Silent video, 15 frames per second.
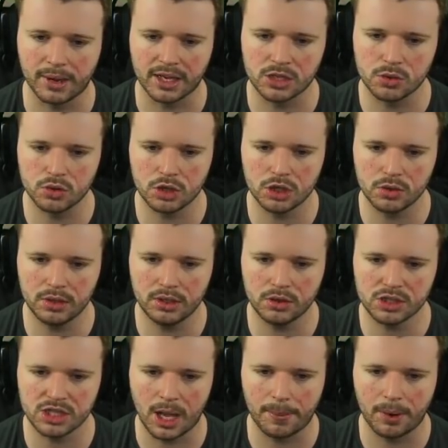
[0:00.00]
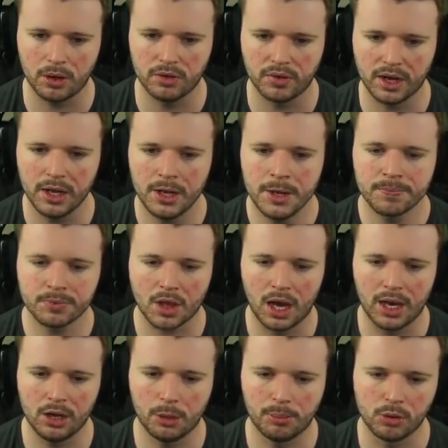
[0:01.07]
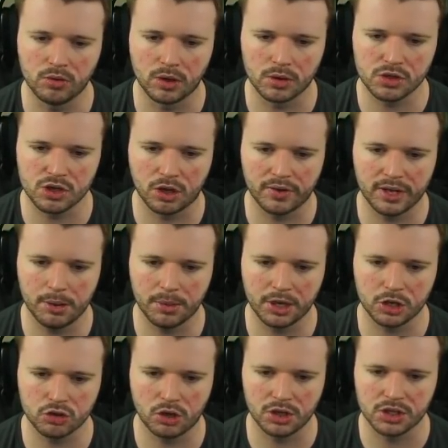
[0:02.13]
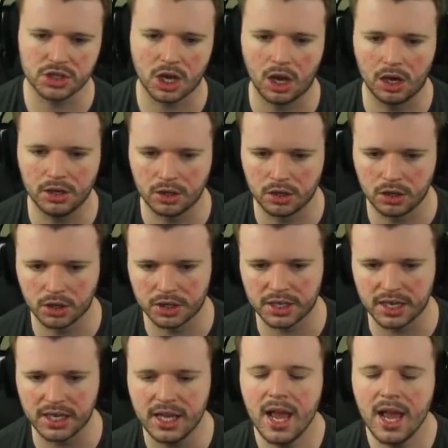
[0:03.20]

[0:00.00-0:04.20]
So we're just going to do a little step over, a little ball roll, sorry, and we're going to try and turn. Unlucky.